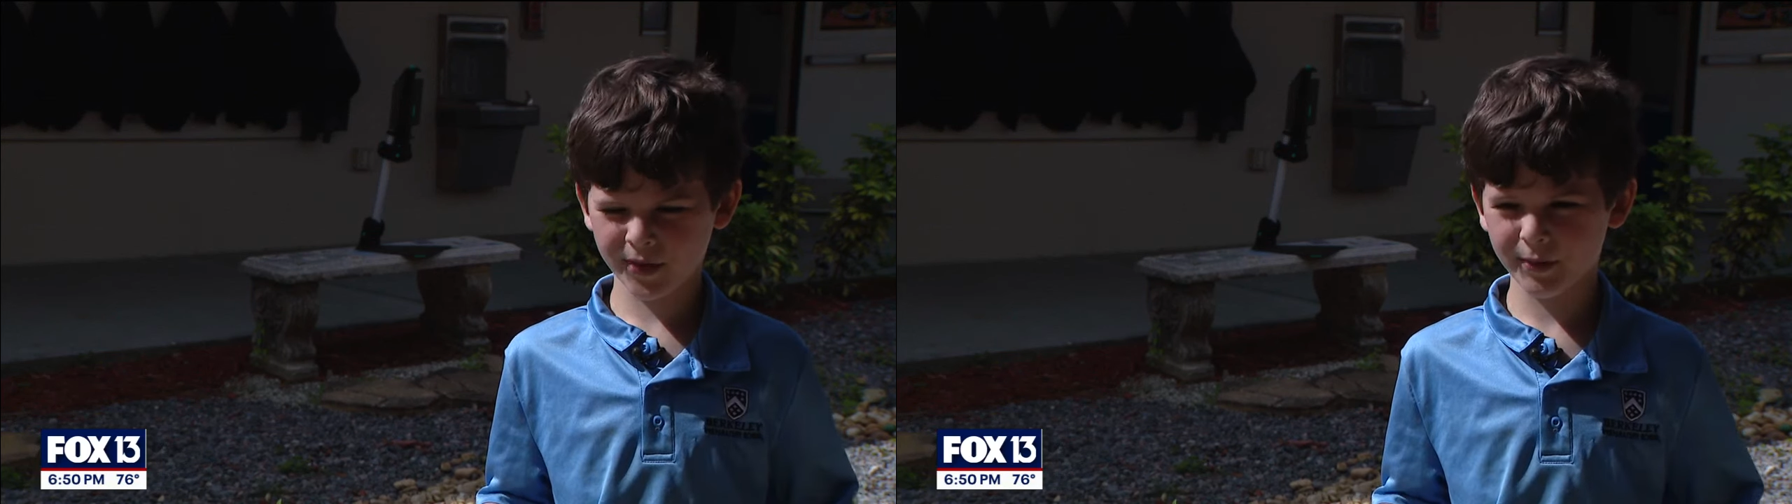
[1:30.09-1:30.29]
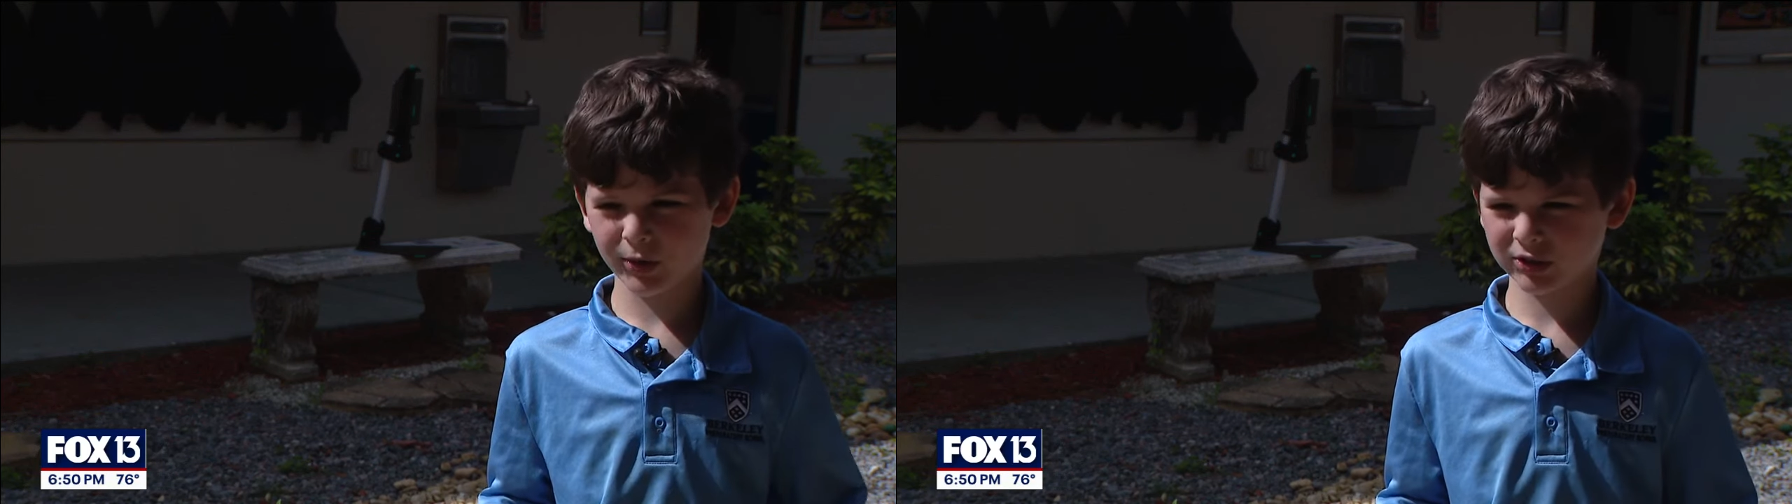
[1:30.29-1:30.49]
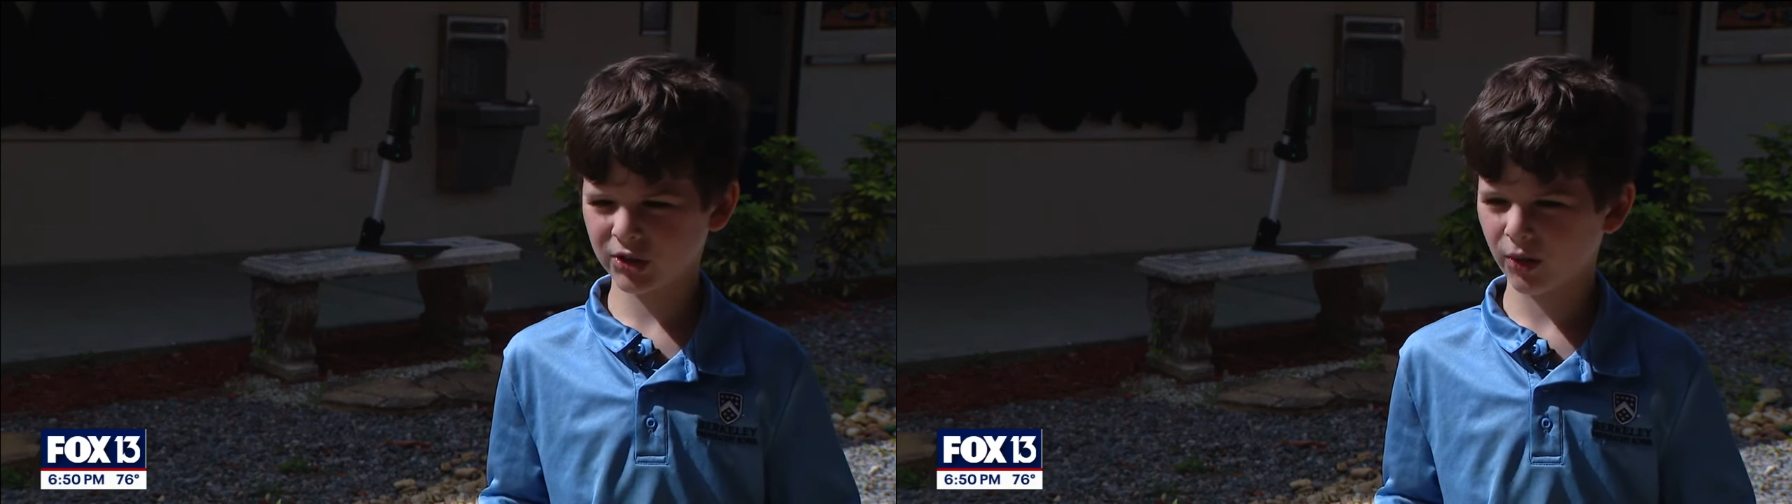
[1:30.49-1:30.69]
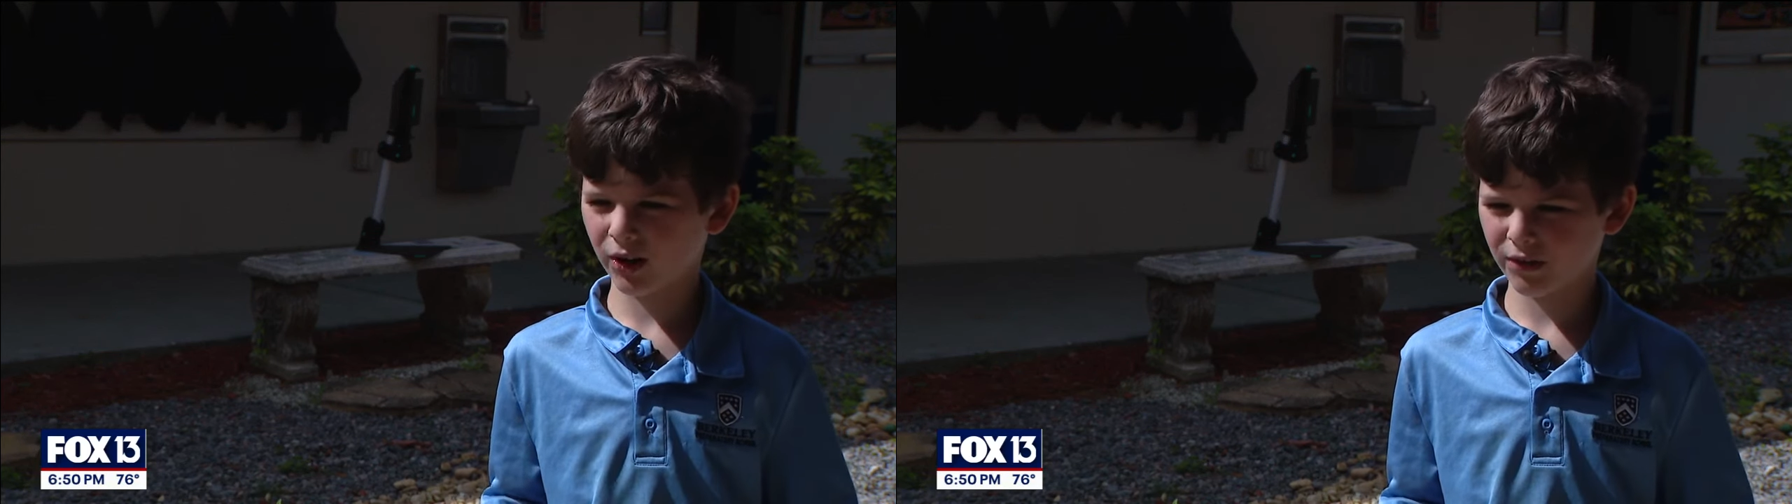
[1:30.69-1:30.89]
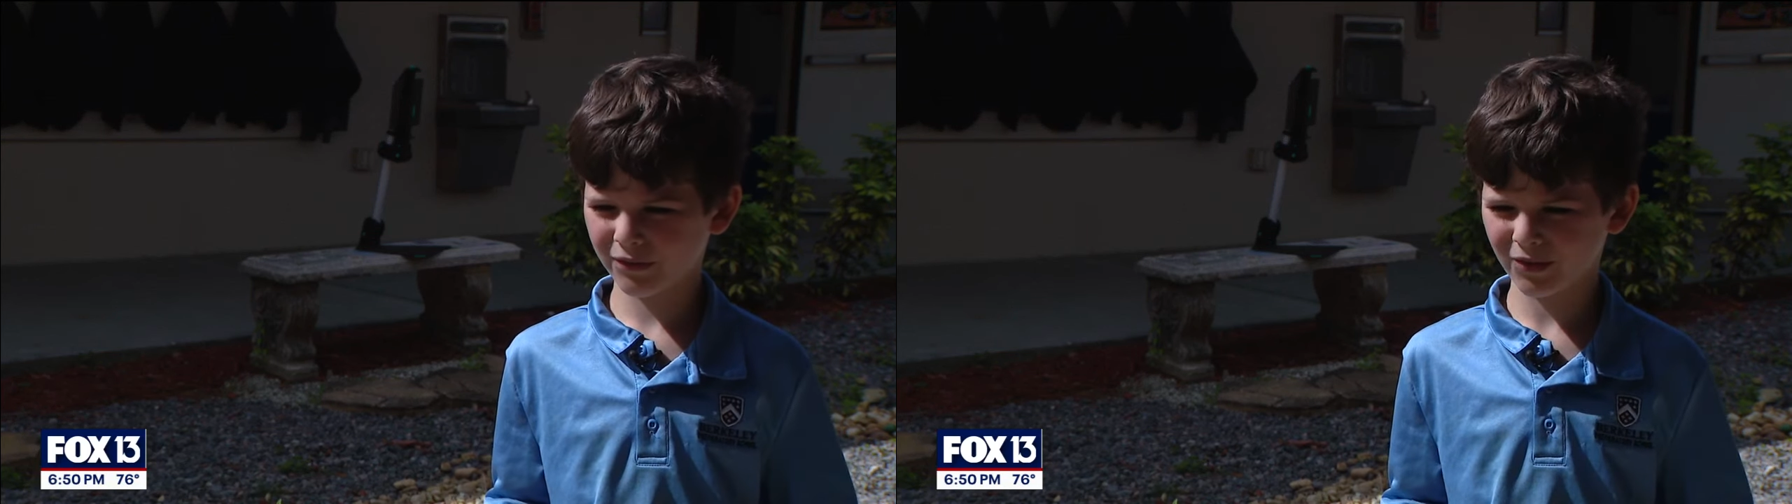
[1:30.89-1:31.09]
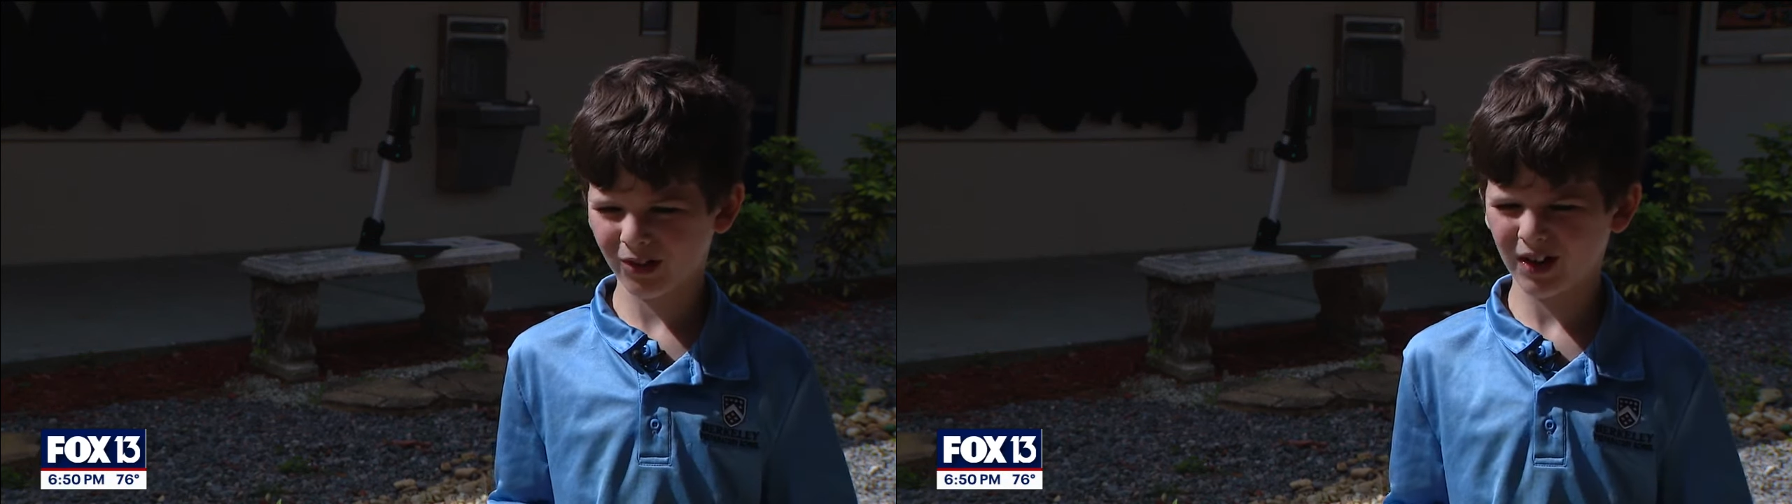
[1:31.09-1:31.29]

we worked so hard for.